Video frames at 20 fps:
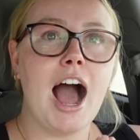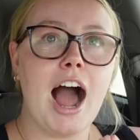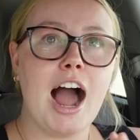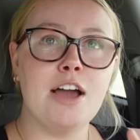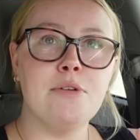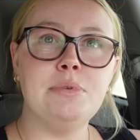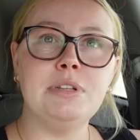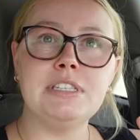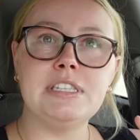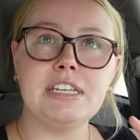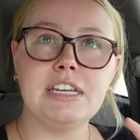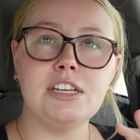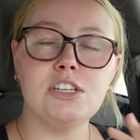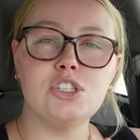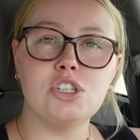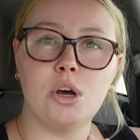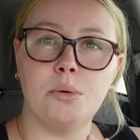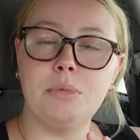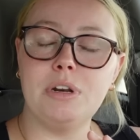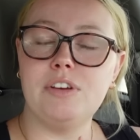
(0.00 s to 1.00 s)
I've been seeing
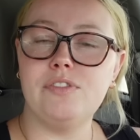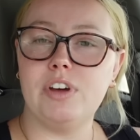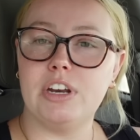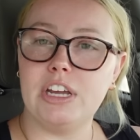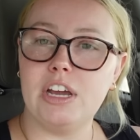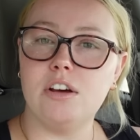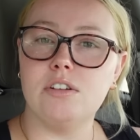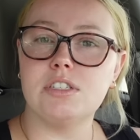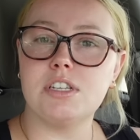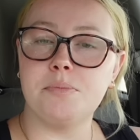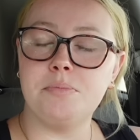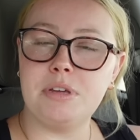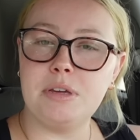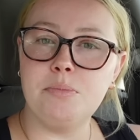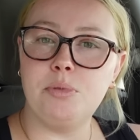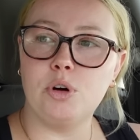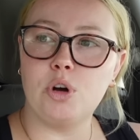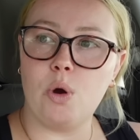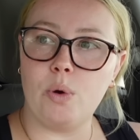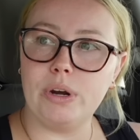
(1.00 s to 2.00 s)
so many videos of
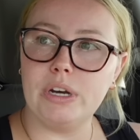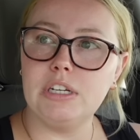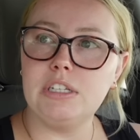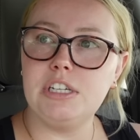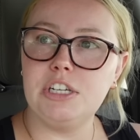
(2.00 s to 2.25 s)
people going to